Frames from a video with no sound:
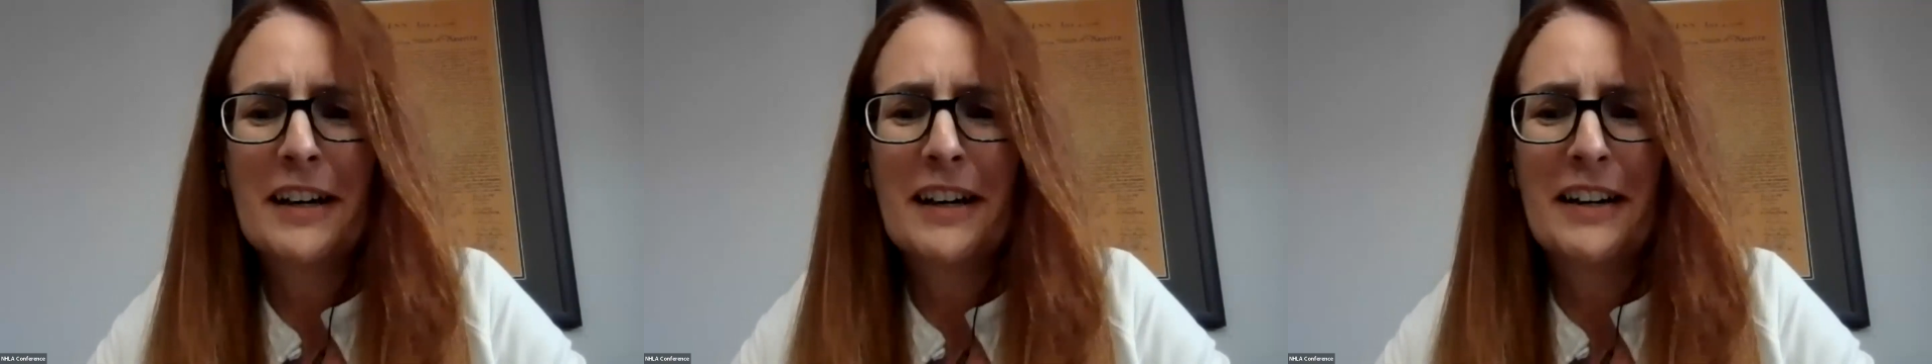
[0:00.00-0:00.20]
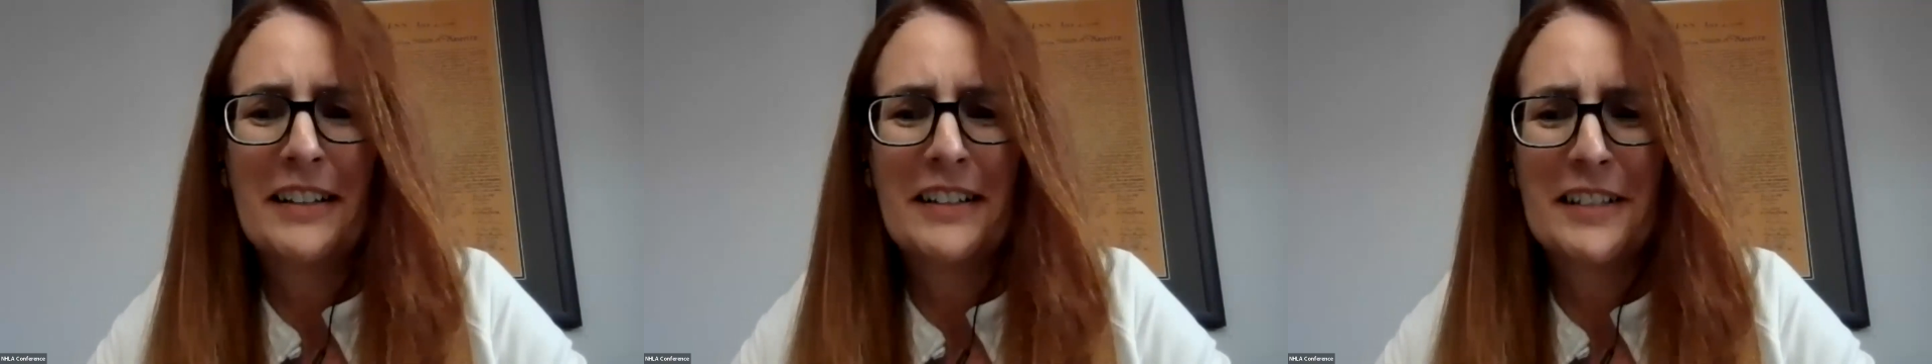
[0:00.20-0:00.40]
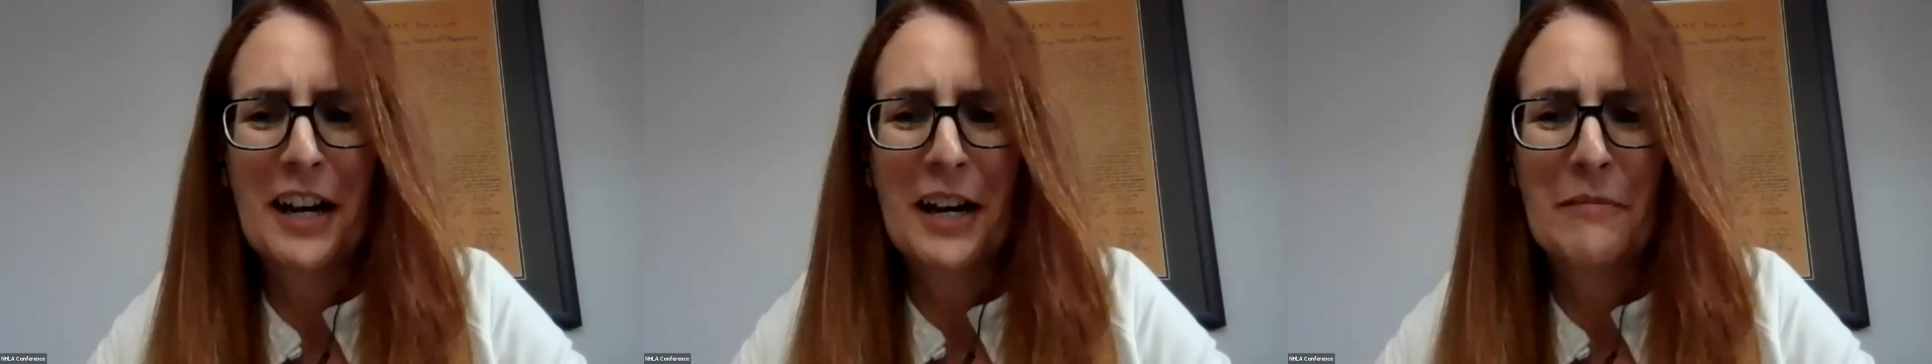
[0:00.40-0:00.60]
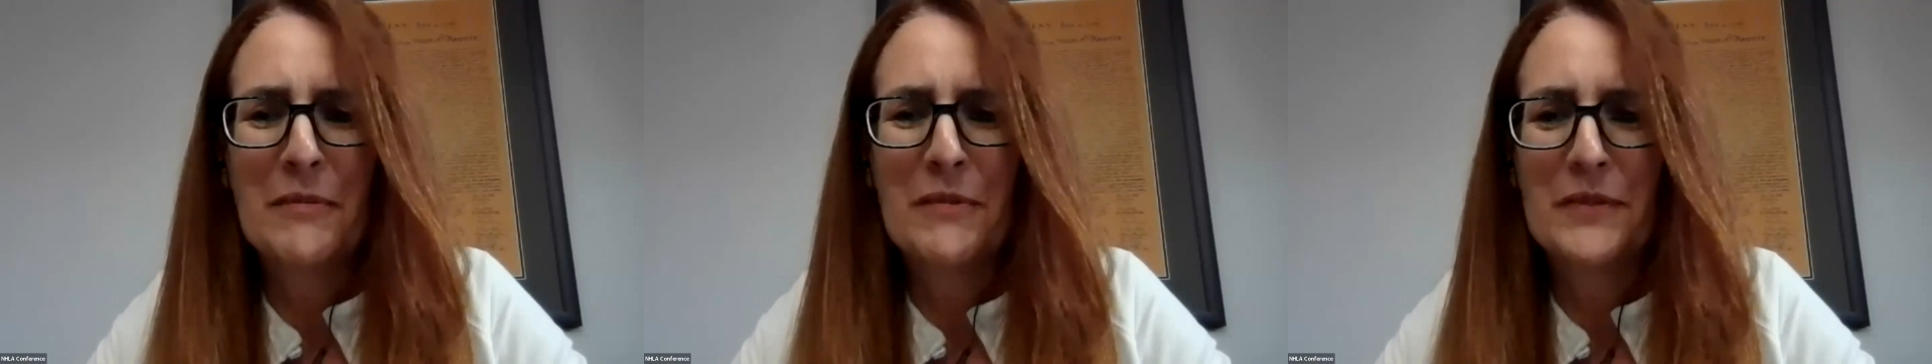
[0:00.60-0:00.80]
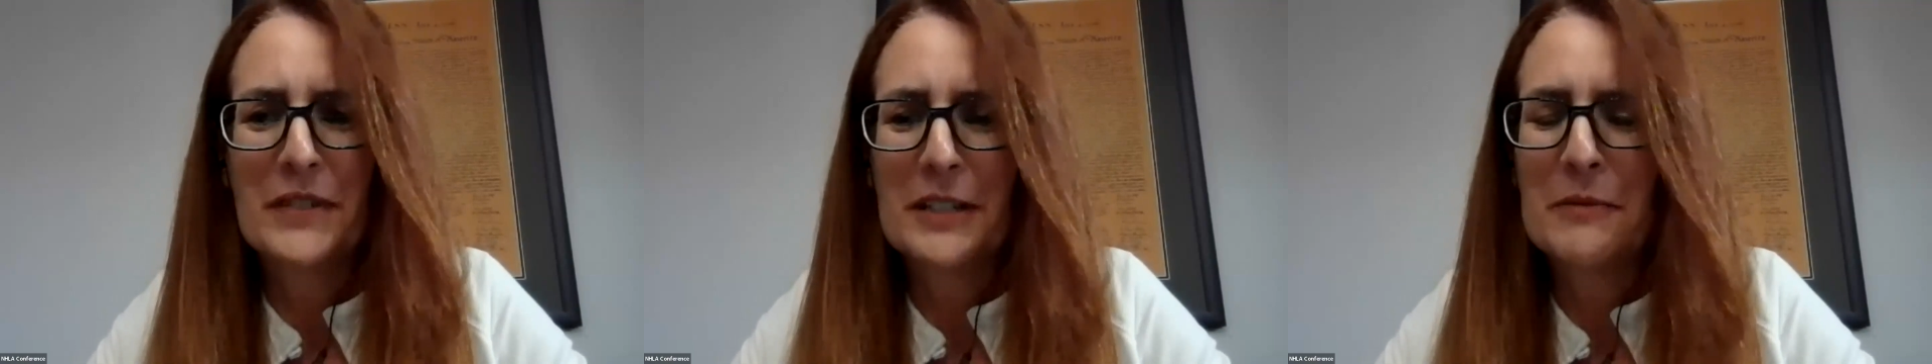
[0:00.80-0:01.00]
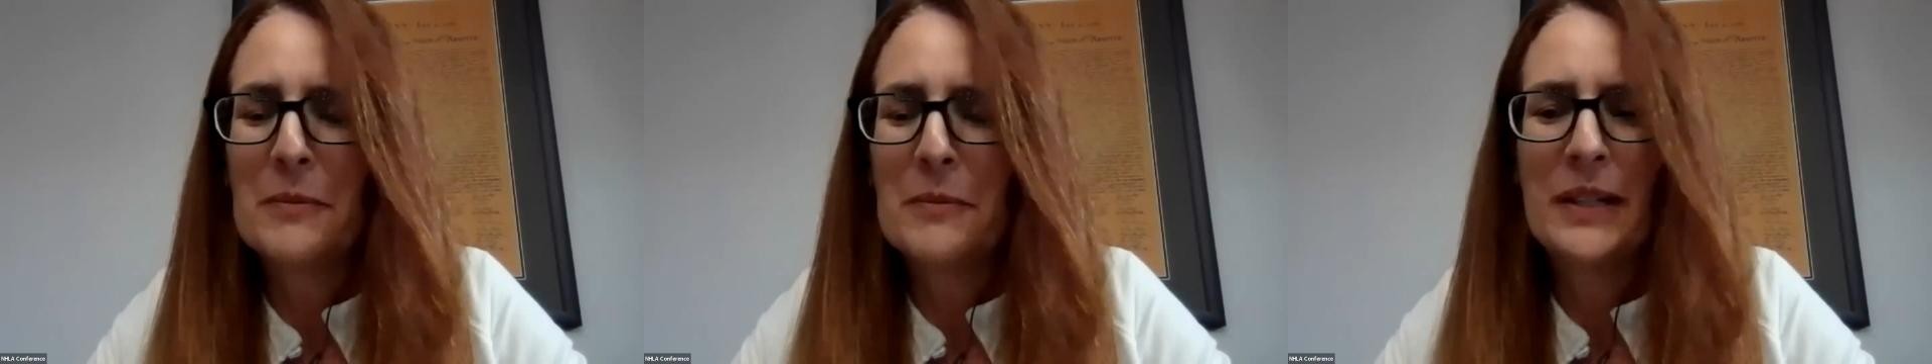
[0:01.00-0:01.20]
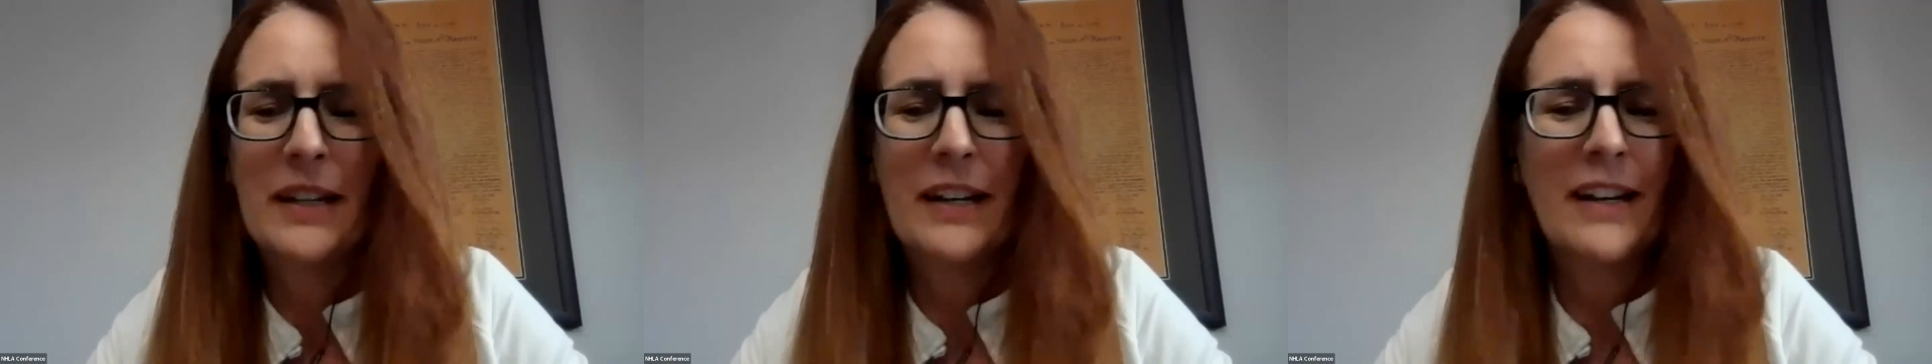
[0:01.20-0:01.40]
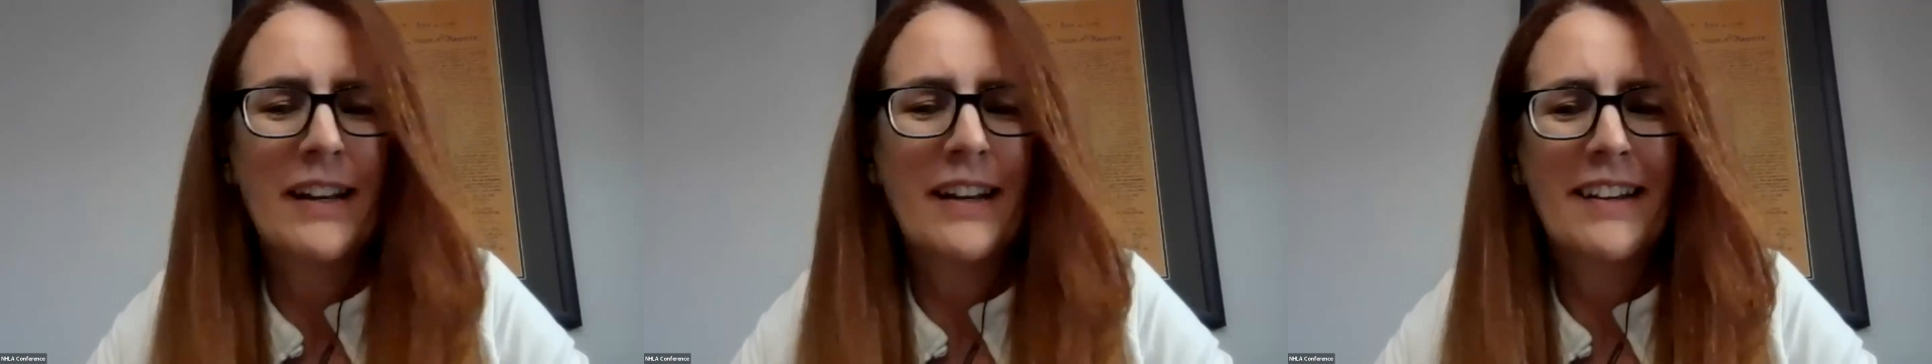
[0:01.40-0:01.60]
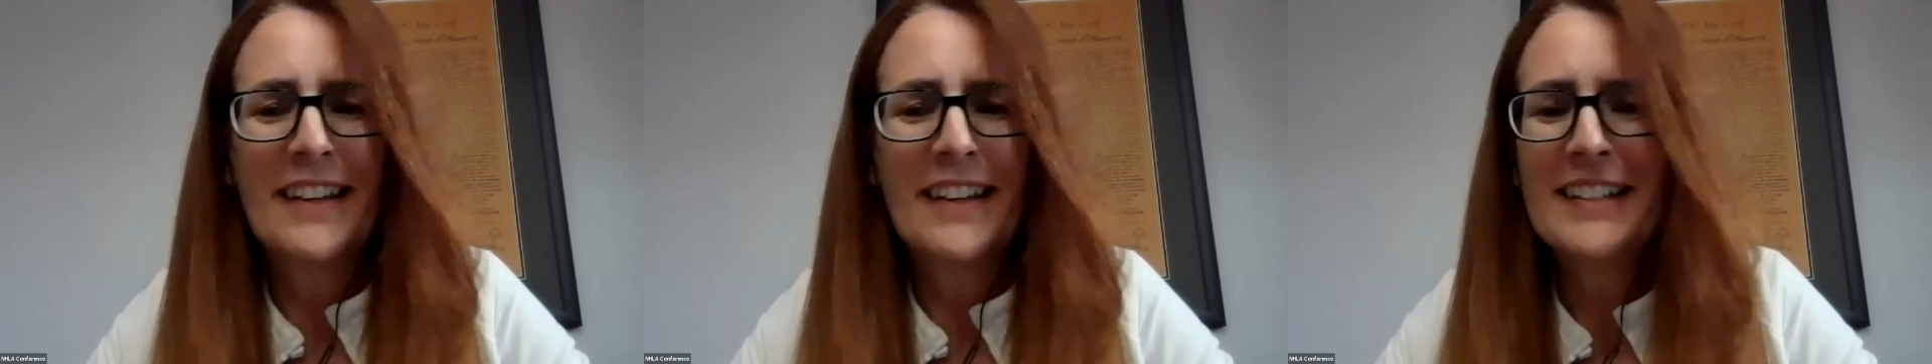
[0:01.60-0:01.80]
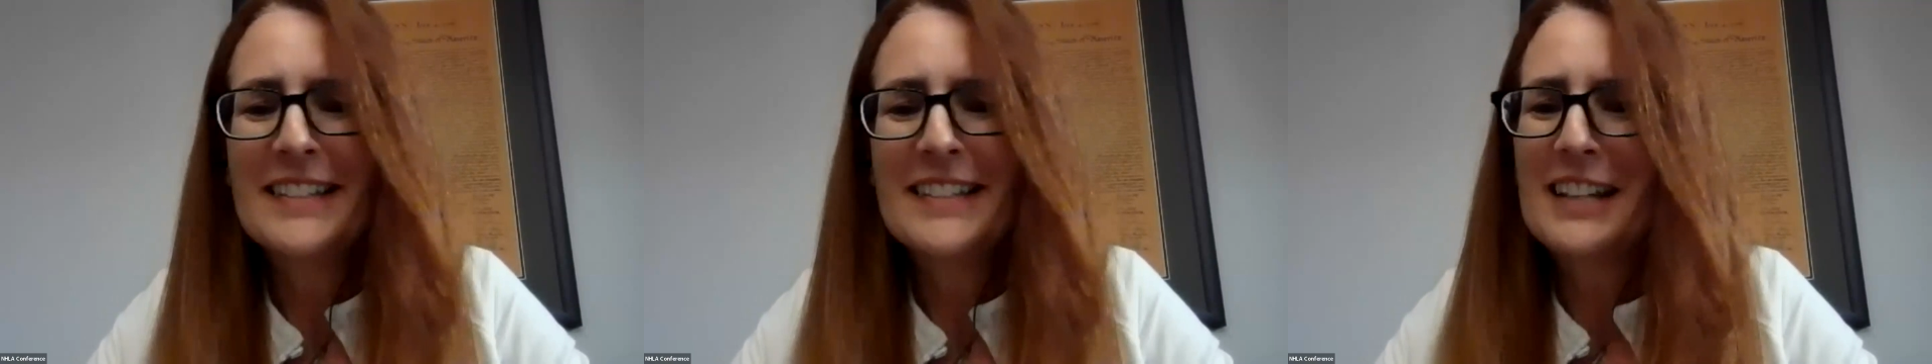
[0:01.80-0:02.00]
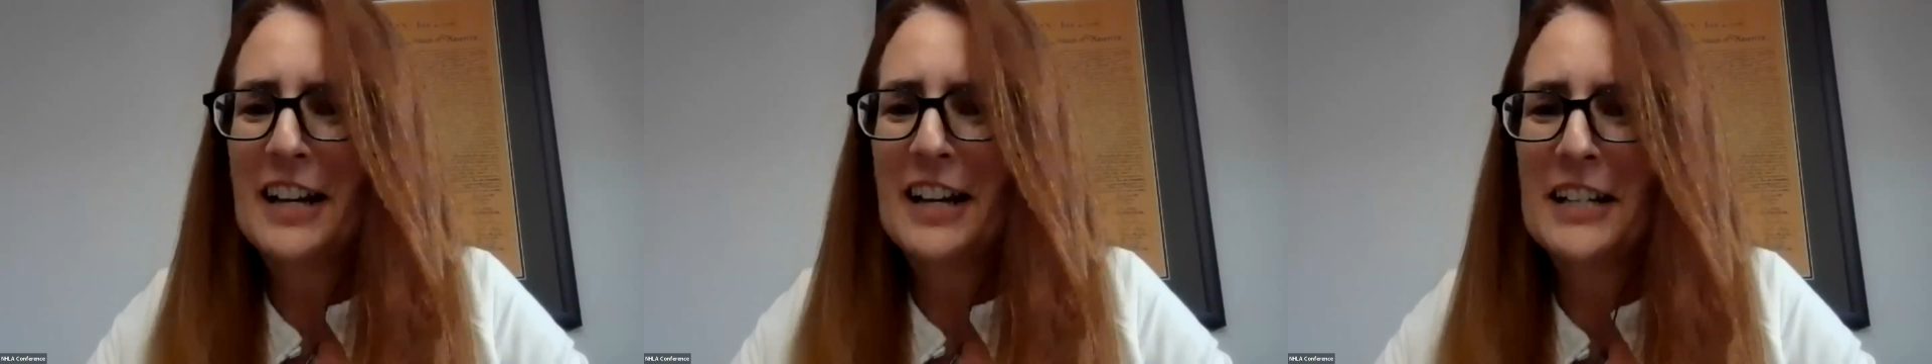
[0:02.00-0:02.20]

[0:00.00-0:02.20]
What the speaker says: on top of it, but that's